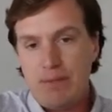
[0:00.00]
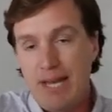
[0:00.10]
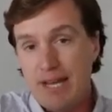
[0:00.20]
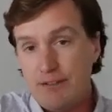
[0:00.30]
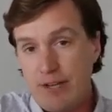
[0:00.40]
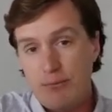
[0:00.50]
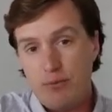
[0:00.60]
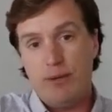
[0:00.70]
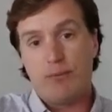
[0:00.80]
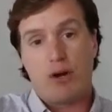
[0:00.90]
except
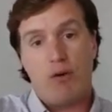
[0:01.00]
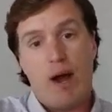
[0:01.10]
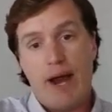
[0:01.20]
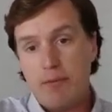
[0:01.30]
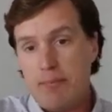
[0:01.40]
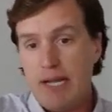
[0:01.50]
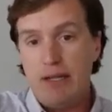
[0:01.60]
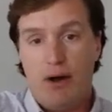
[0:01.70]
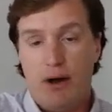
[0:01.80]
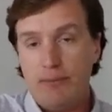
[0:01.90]
when required by
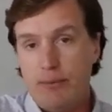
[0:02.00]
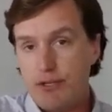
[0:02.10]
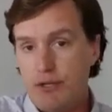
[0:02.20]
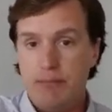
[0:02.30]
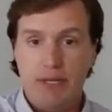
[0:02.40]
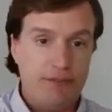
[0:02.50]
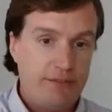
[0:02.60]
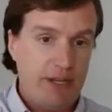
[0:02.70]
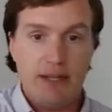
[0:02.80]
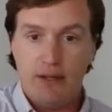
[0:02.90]
law, which could be a
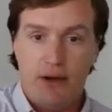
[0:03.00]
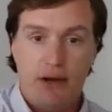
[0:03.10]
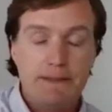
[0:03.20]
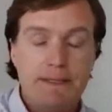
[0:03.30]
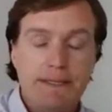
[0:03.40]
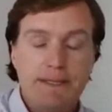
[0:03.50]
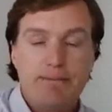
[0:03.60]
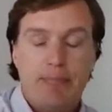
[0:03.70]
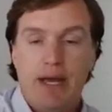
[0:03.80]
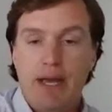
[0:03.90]
state law,
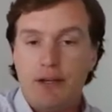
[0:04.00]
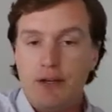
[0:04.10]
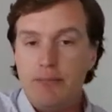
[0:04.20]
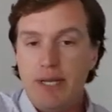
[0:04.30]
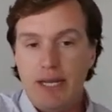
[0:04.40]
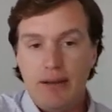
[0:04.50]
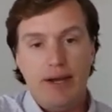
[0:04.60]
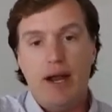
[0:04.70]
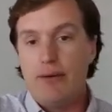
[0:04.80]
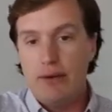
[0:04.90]
uh, could be
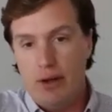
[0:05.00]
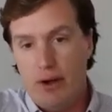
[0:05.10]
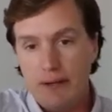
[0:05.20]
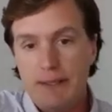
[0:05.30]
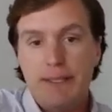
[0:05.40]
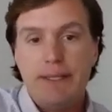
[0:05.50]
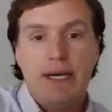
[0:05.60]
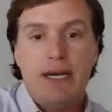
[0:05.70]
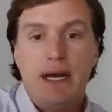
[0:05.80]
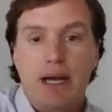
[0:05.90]
another law,
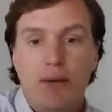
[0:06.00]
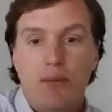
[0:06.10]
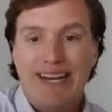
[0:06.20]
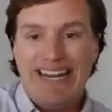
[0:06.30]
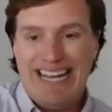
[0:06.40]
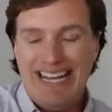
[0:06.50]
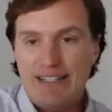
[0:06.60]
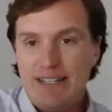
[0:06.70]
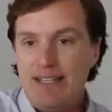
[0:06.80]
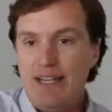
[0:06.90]
uh, when an
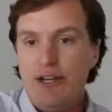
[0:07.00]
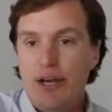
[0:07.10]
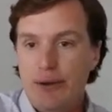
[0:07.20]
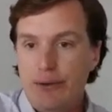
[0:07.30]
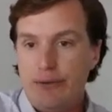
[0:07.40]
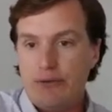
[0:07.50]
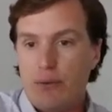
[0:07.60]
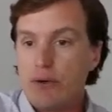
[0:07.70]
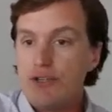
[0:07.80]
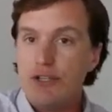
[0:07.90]
entity knows
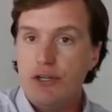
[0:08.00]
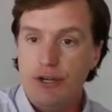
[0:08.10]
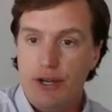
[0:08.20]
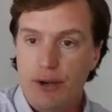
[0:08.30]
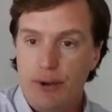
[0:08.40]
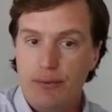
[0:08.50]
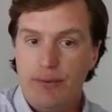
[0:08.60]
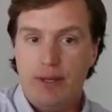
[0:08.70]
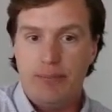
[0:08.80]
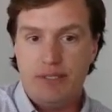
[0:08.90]
or should know
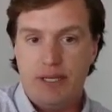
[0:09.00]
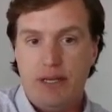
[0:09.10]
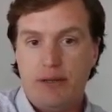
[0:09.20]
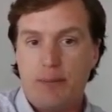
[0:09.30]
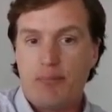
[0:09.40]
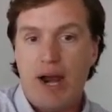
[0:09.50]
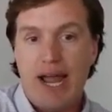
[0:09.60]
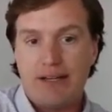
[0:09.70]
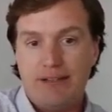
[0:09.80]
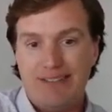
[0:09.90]
that a particular
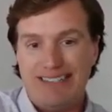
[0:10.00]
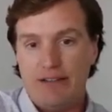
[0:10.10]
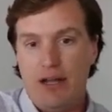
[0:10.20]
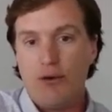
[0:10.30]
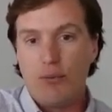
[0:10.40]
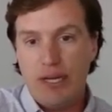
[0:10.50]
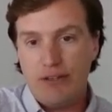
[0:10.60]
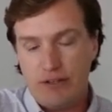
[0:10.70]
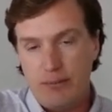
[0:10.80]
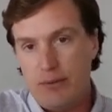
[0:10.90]
practice is
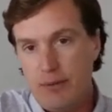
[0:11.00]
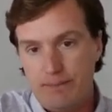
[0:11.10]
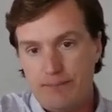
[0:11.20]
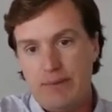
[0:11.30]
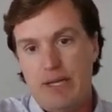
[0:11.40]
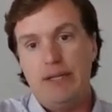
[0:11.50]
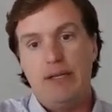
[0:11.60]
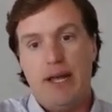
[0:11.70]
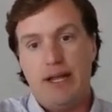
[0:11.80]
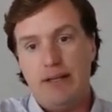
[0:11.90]
unreasonable and
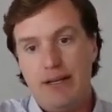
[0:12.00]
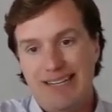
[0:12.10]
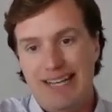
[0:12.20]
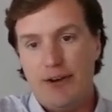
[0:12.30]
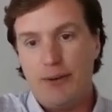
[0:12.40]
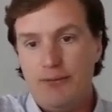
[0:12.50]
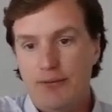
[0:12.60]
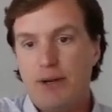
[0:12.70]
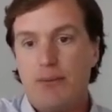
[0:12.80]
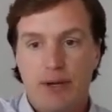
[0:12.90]
likely to
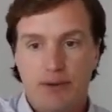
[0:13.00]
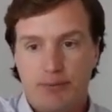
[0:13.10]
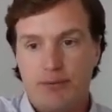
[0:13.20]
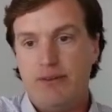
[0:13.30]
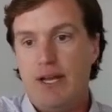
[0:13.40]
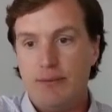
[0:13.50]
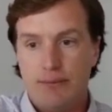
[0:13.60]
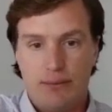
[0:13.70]
interfere with, prevent,